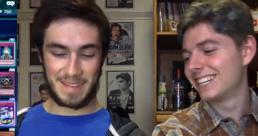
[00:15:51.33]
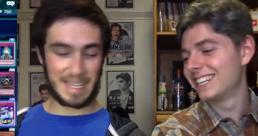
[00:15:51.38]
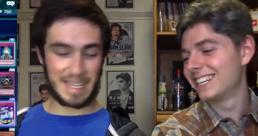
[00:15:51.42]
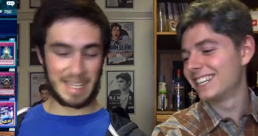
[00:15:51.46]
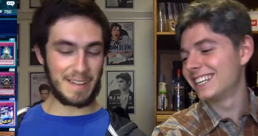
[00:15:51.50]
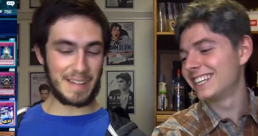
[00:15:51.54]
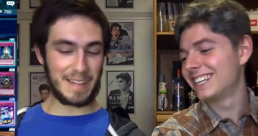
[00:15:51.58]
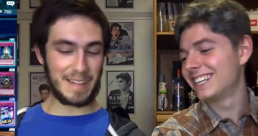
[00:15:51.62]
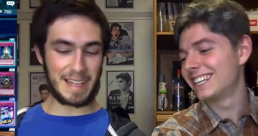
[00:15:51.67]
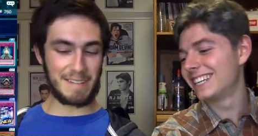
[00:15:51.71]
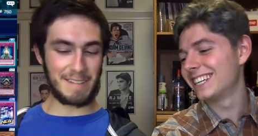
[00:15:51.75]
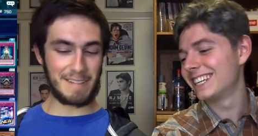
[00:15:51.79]

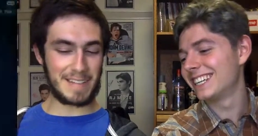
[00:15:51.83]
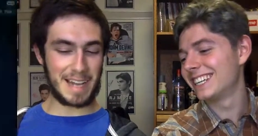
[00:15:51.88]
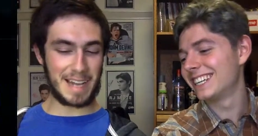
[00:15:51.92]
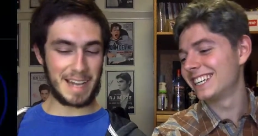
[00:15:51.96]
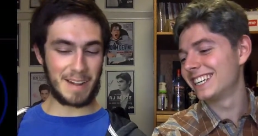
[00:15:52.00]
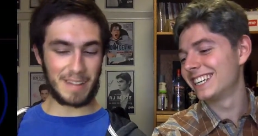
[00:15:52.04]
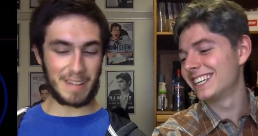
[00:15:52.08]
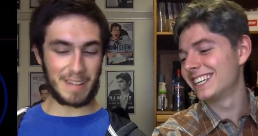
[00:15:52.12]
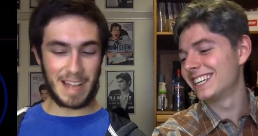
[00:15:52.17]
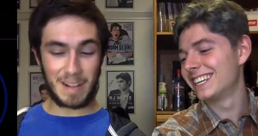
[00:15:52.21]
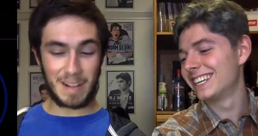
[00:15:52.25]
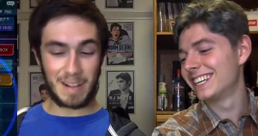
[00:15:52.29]
Speaker 1: if everything I've
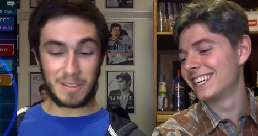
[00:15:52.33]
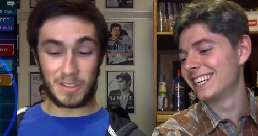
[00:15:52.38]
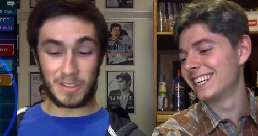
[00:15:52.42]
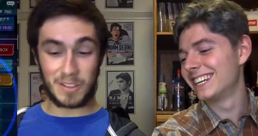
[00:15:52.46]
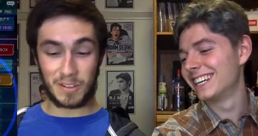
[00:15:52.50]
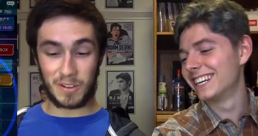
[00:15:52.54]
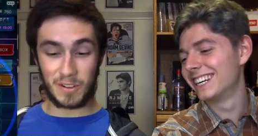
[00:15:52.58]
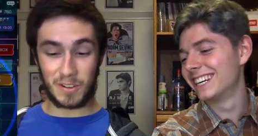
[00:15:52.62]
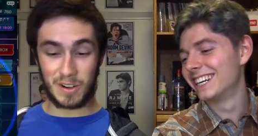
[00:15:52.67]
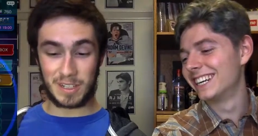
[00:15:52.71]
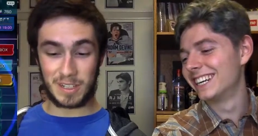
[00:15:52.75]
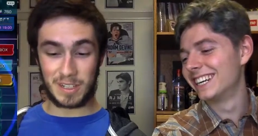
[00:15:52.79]
said out loud
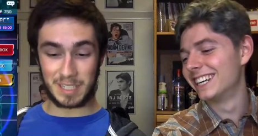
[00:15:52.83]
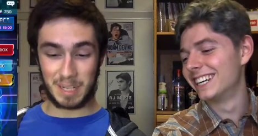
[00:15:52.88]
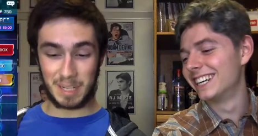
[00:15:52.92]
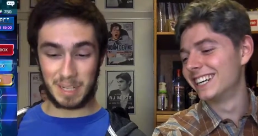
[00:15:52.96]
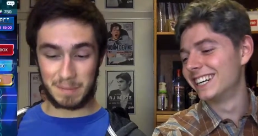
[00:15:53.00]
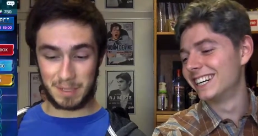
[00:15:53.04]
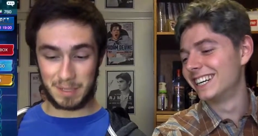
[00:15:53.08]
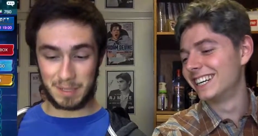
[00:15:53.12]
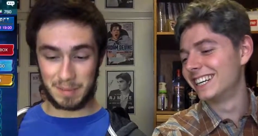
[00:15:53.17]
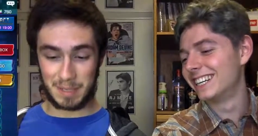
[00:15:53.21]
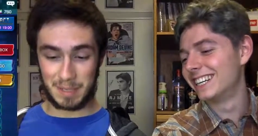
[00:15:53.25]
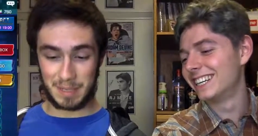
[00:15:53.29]
so far has
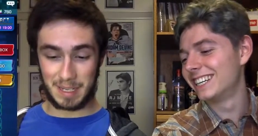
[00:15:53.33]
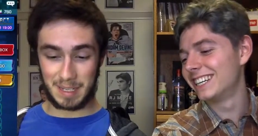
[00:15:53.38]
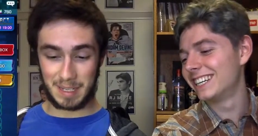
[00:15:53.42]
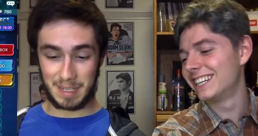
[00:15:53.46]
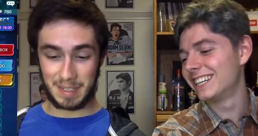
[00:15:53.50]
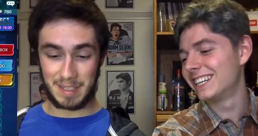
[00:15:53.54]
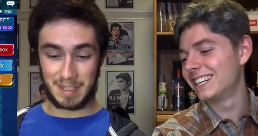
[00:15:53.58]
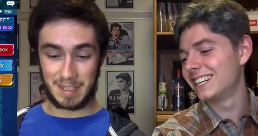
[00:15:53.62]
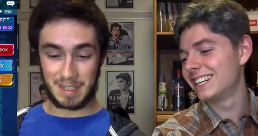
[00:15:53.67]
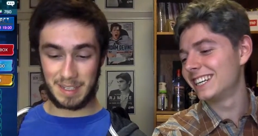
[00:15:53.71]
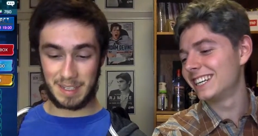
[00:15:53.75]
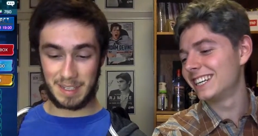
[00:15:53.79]
come to me.
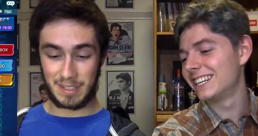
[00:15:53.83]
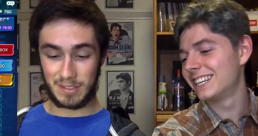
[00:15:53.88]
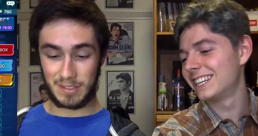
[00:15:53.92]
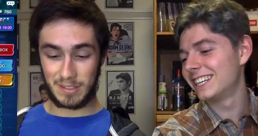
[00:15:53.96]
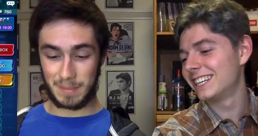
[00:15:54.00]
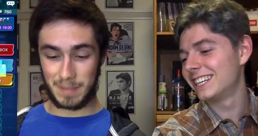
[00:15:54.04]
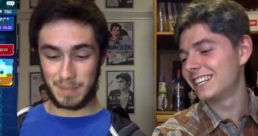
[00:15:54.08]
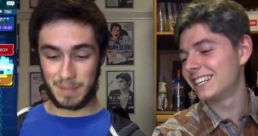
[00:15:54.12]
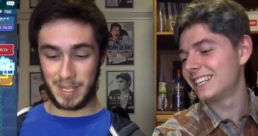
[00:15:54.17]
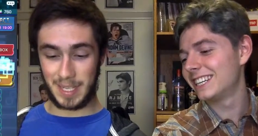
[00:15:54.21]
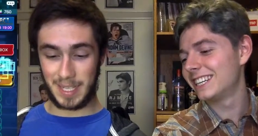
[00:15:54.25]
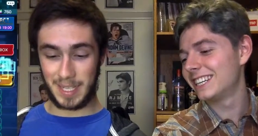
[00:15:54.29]

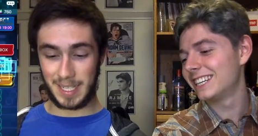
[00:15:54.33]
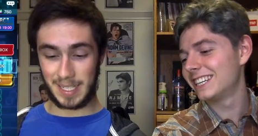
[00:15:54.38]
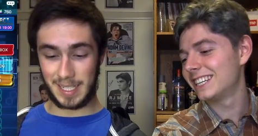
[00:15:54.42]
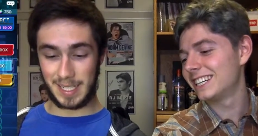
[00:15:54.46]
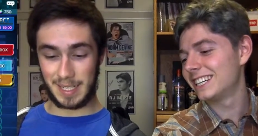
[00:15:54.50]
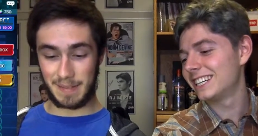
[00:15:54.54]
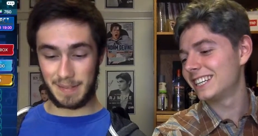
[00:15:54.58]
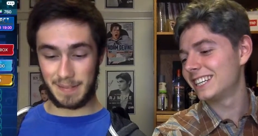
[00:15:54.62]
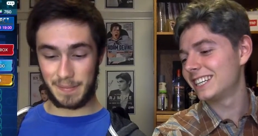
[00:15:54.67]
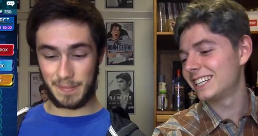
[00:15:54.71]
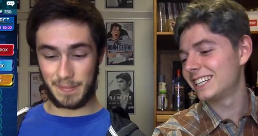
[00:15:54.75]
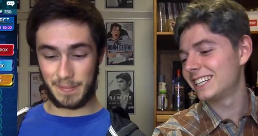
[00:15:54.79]
So I'm liking it.